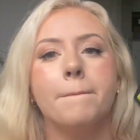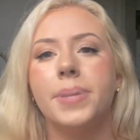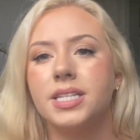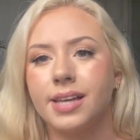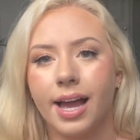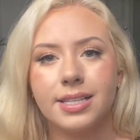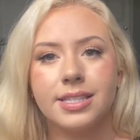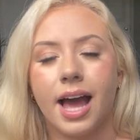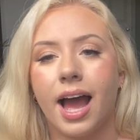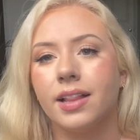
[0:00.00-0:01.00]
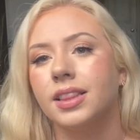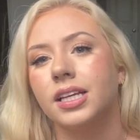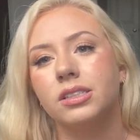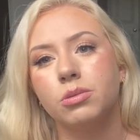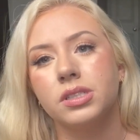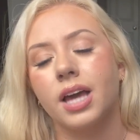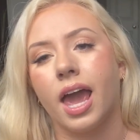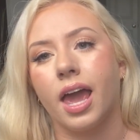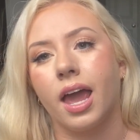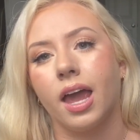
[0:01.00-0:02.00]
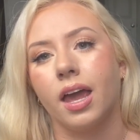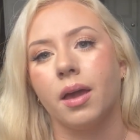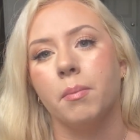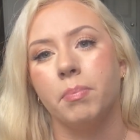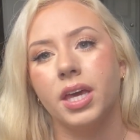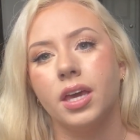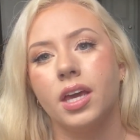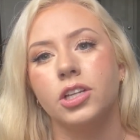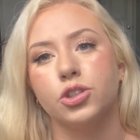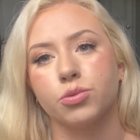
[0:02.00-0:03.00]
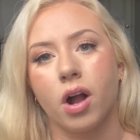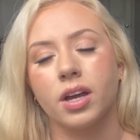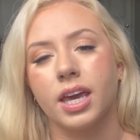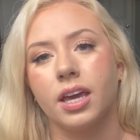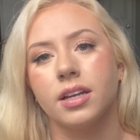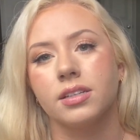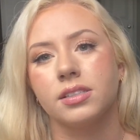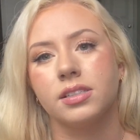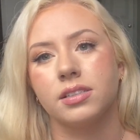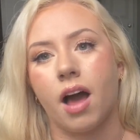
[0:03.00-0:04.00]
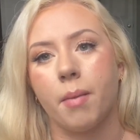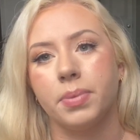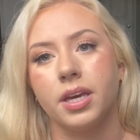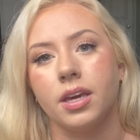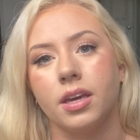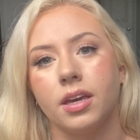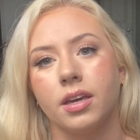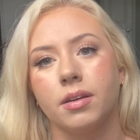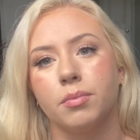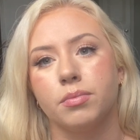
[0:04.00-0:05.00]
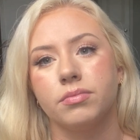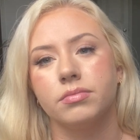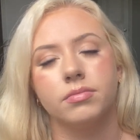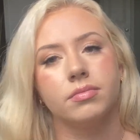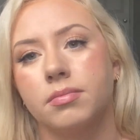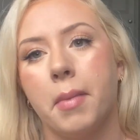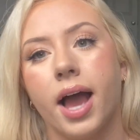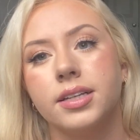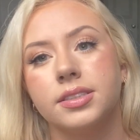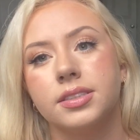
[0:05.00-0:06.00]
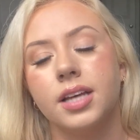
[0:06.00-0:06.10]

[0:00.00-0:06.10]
Besides that, this was a big, drunken, sloppy mess,